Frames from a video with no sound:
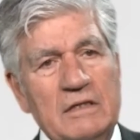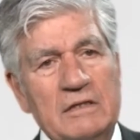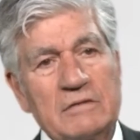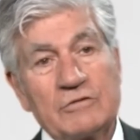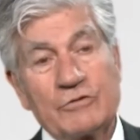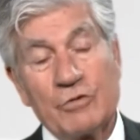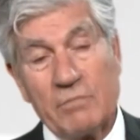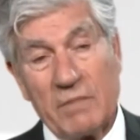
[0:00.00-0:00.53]

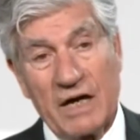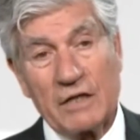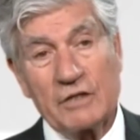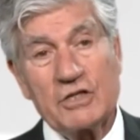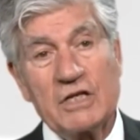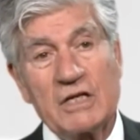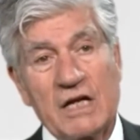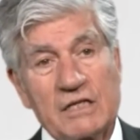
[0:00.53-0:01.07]
The
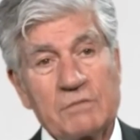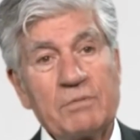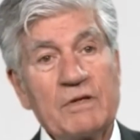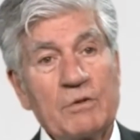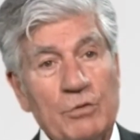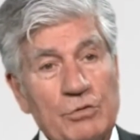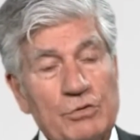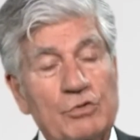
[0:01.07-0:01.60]
margin has been
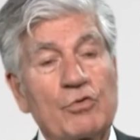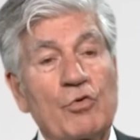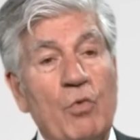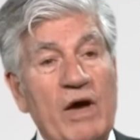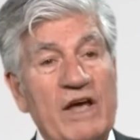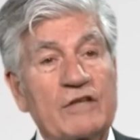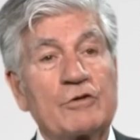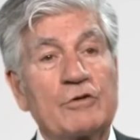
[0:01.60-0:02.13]
also
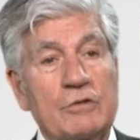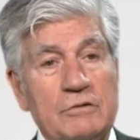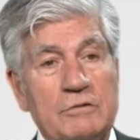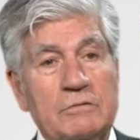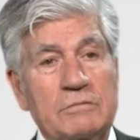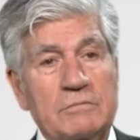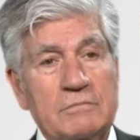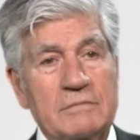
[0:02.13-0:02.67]
quite good.
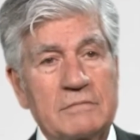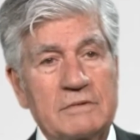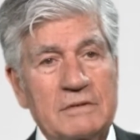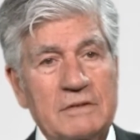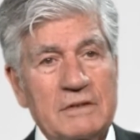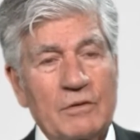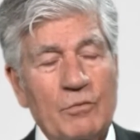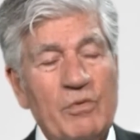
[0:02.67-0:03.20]

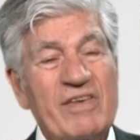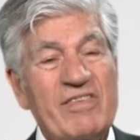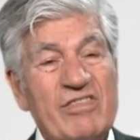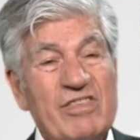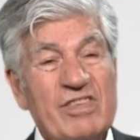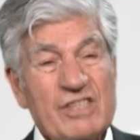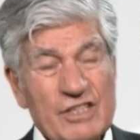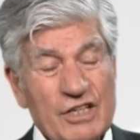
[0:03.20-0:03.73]

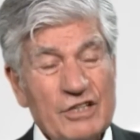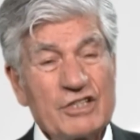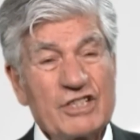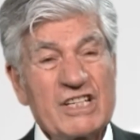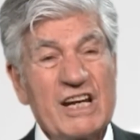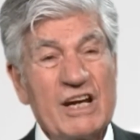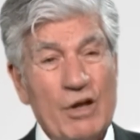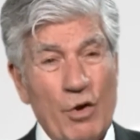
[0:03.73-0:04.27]
With
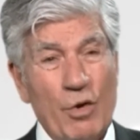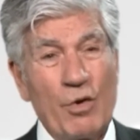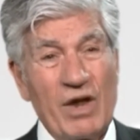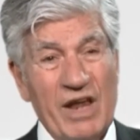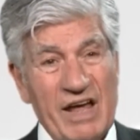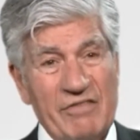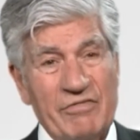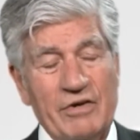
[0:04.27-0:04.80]
such a low
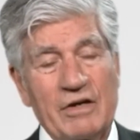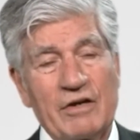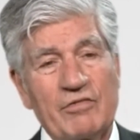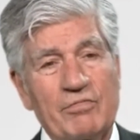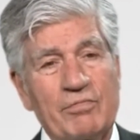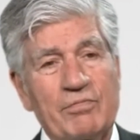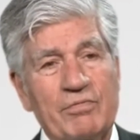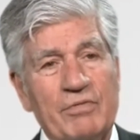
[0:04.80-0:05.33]
level
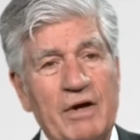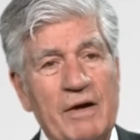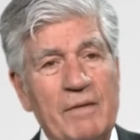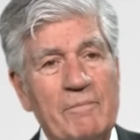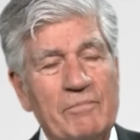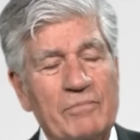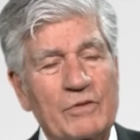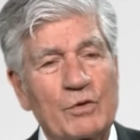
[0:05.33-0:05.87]
of uh,
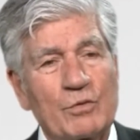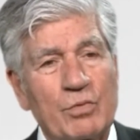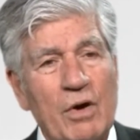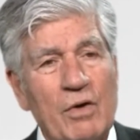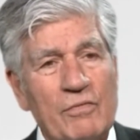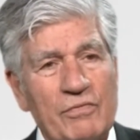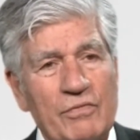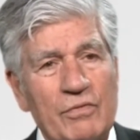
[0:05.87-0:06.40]

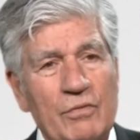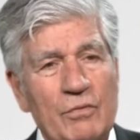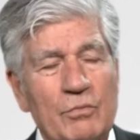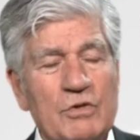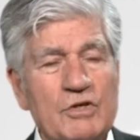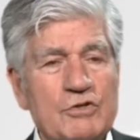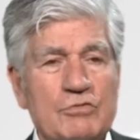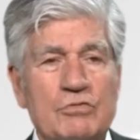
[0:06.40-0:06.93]
growth,
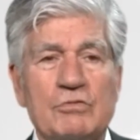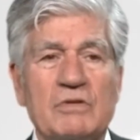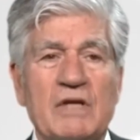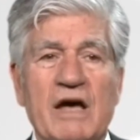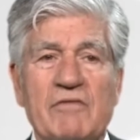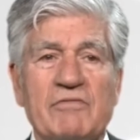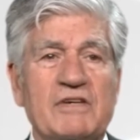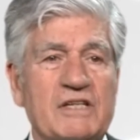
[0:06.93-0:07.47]
we should
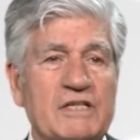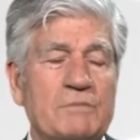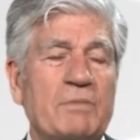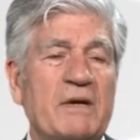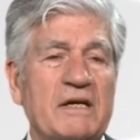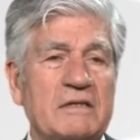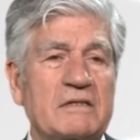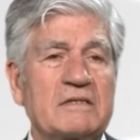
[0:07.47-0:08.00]
have
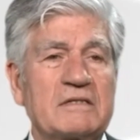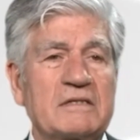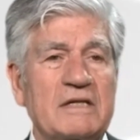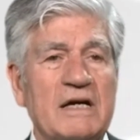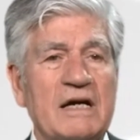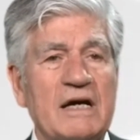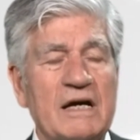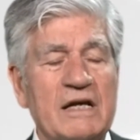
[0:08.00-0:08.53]
expected
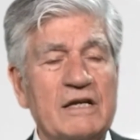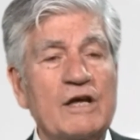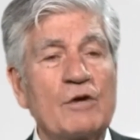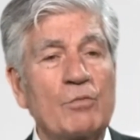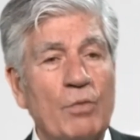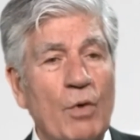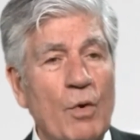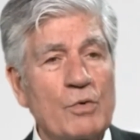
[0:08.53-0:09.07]
an
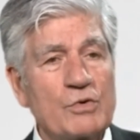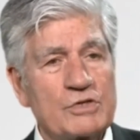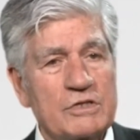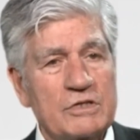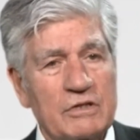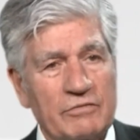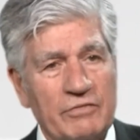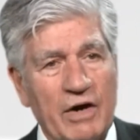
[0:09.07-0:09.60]

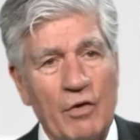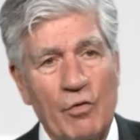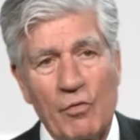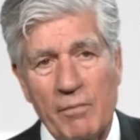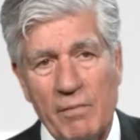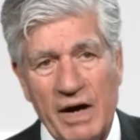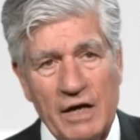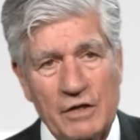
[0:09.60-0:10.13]
erosion of our
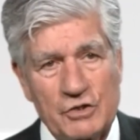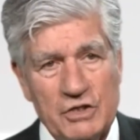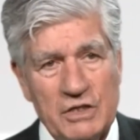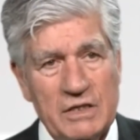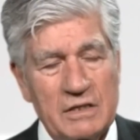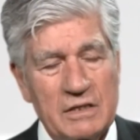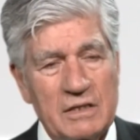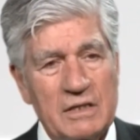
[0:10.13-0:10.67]

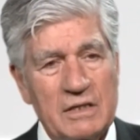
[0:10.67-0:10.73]
margin.